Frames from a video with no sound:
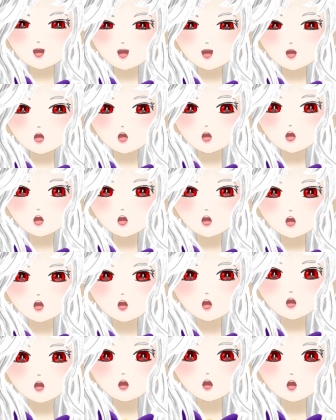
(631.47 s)
It is
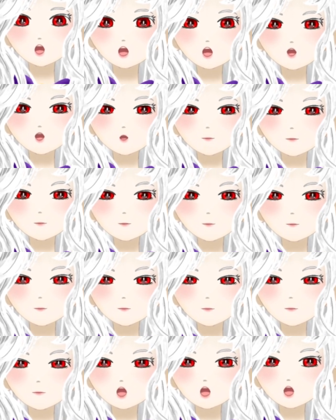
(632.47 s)
hot.
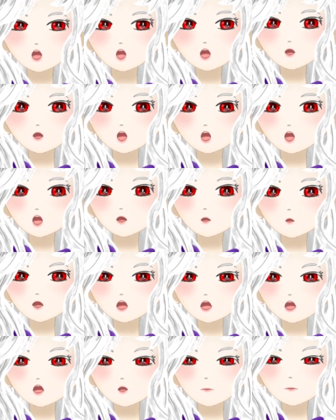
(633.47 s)
You are
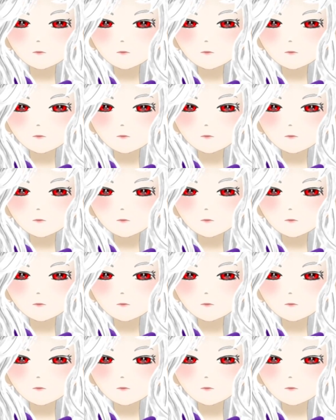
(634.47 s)
warm.